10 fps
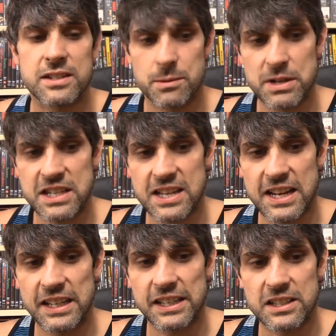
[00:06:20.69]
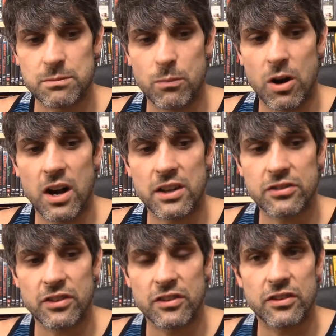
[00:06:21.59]
somebody taking this
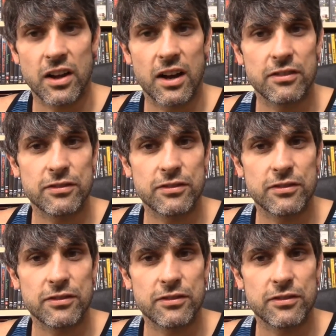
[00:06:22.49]
moss and stuff